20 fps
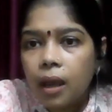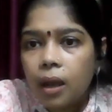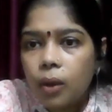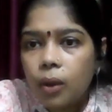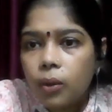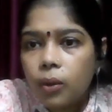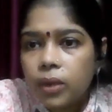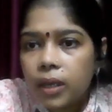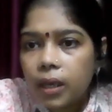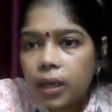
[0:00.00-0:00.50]

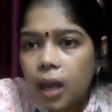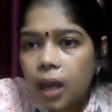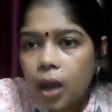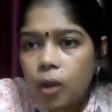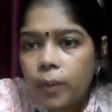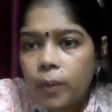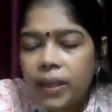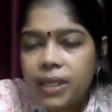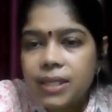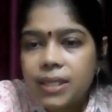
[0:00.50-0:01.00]
Okay, how
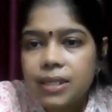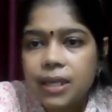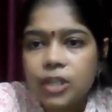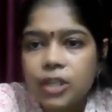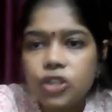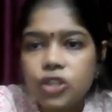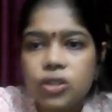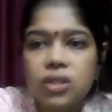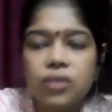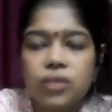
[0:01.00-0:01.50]
many
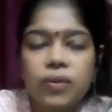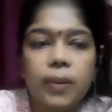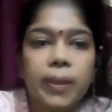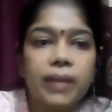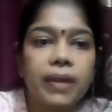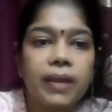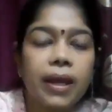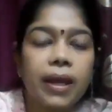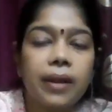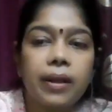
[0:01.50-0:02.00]
sessions will be
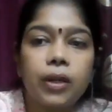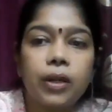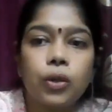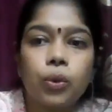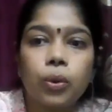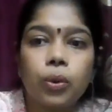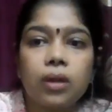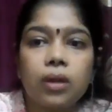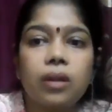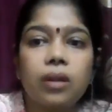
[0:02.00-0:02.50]
there in
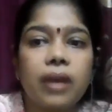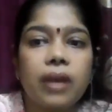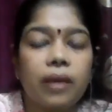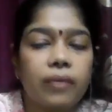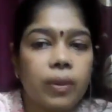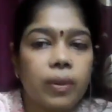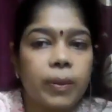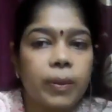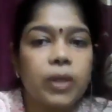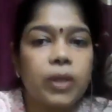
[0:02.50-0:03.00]
total? There
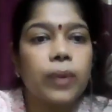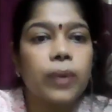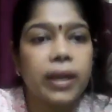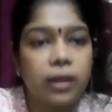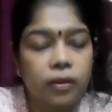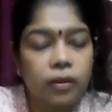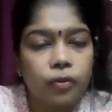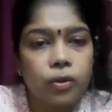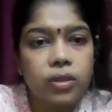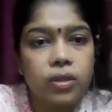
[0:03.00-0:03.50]
will be
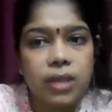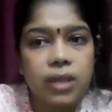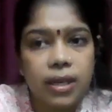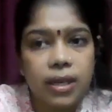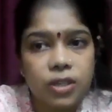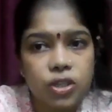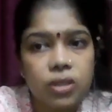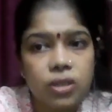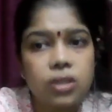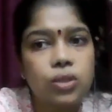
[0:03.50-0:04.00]
24
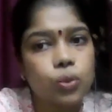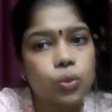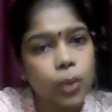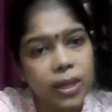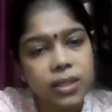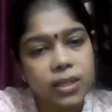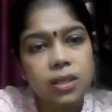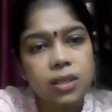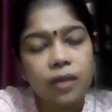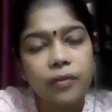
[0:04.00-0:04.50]
sessions,
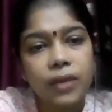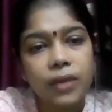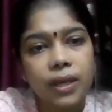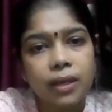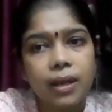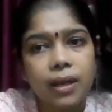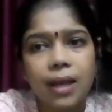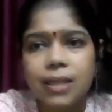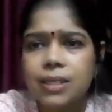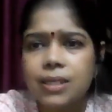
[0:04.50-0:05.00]
once a week
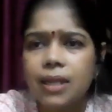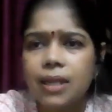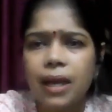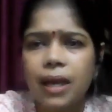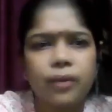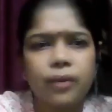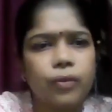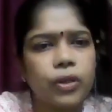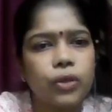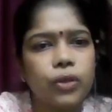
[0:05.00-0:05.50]
class,
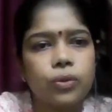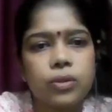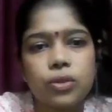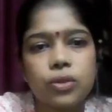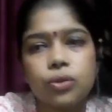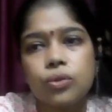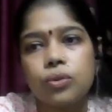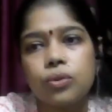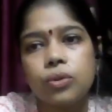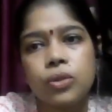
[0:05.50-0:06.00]
like we used
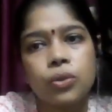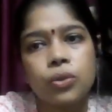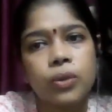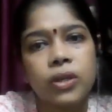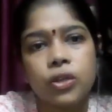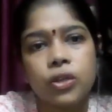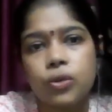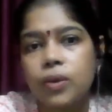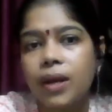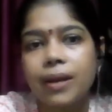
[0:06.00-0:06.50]
to do
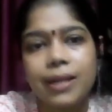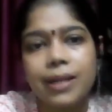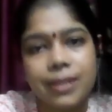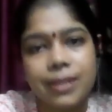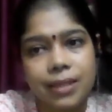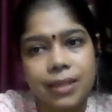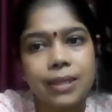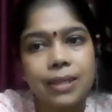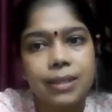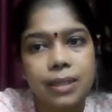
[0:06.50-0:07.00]
into our
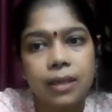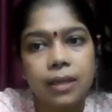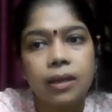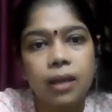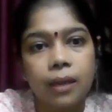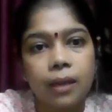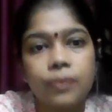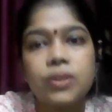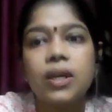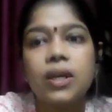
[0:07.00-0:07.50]
SIC
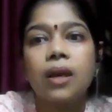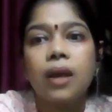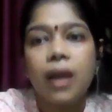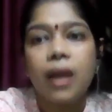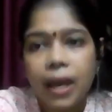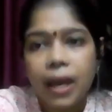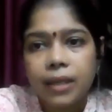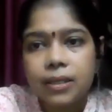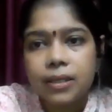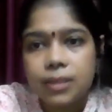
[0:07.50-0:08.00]
clubs
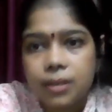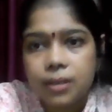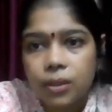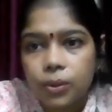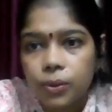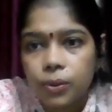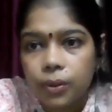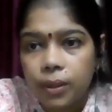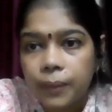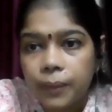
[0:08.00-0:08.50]
at
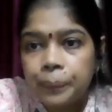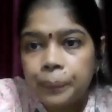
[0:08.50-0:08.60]
school.